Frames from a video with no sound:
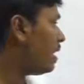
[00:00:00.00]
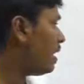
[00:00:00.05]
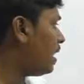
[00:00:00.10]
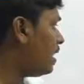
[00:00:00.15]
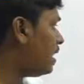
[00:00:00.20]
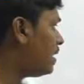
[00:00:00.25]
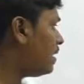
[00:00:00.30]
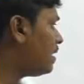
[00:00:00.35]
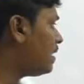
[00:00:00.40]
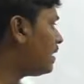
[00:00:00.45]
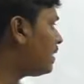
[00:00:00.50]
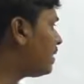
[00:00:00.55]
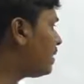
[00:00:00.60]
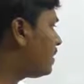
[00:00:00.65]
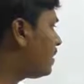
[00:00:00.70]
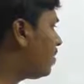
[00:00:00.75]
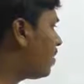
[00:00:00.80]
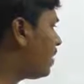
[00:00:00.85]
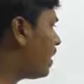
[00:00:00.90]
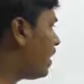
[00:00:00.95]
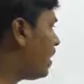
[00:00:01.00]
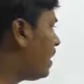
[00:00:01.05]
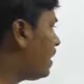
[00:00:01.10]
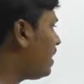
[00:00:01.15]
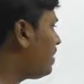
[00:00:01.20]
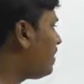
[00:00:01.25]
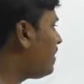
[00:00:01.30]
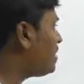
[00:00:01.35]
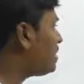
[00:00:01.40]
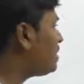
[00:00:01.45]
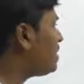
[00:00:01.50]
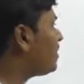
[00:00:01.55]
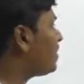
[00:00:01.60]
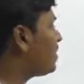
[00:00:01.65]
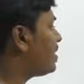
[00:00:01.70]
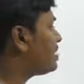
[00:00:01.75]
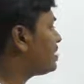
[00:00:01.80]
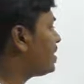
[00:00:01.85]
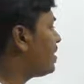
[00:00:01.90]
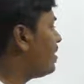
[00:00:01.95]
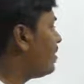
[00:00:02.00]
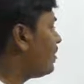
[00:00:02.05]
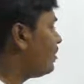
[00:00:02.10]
And okay, let me see friends.